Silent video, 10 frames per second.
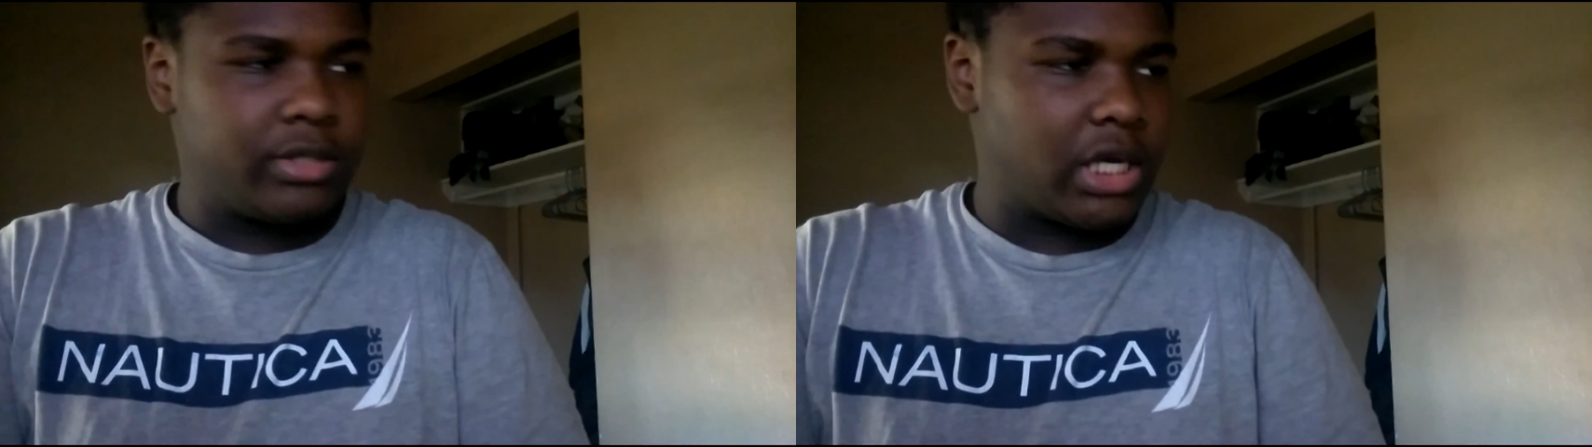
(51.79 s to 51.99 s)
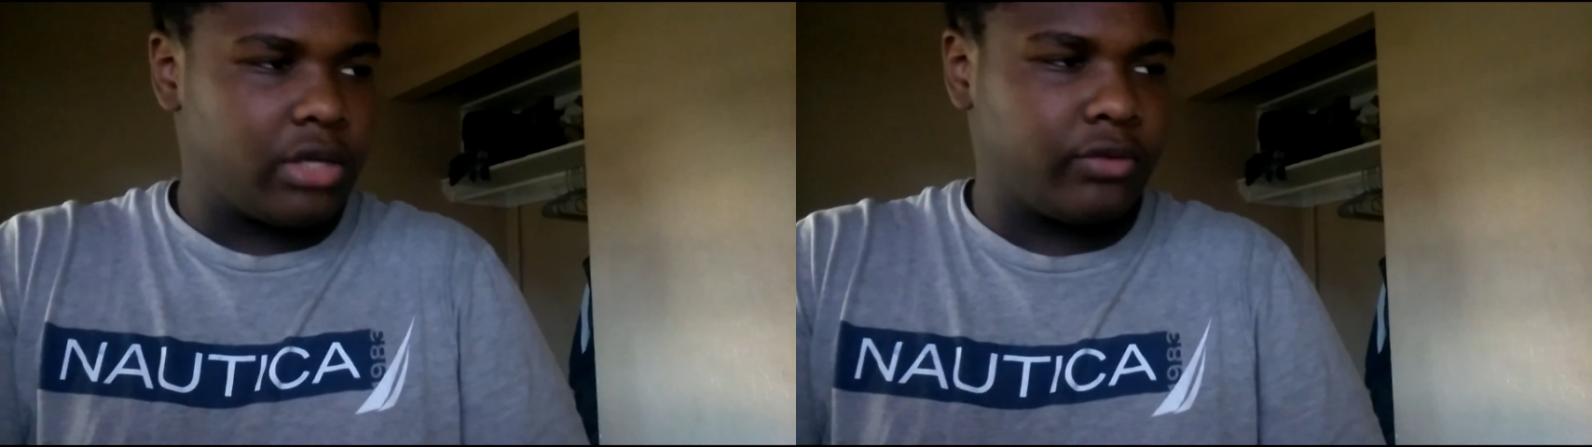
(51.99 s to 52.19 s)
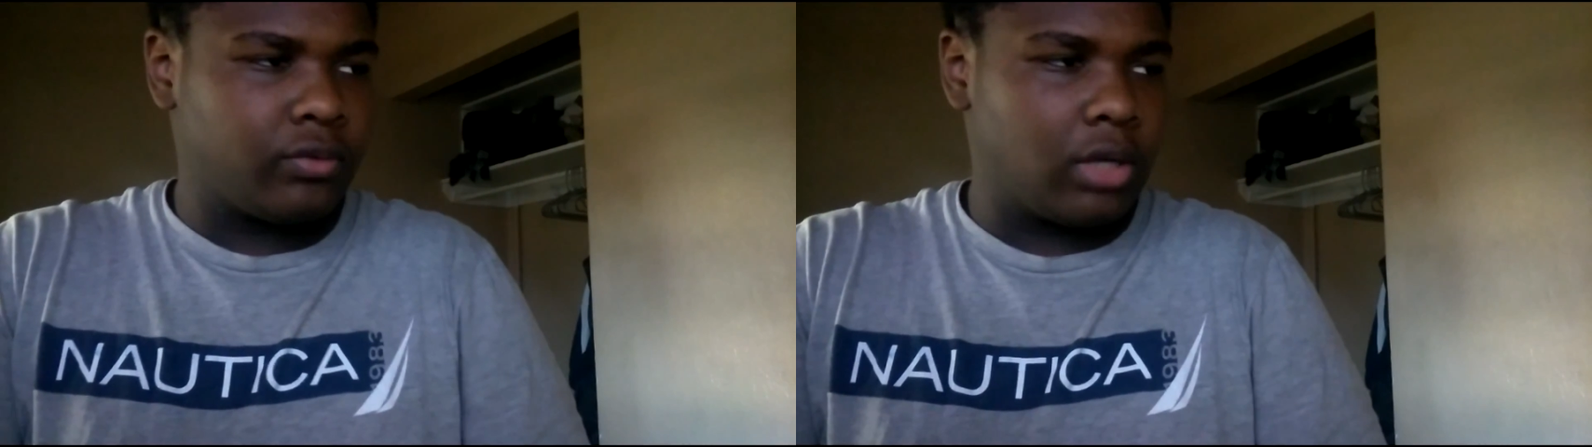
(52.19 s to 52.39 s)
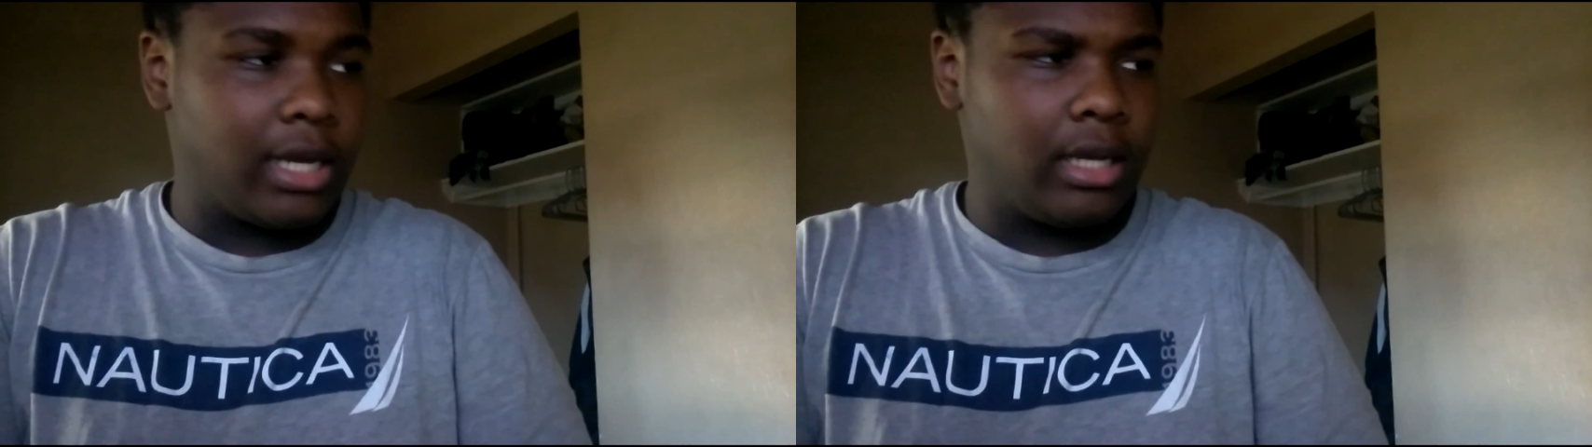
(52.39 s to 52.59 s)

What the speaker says: channels for a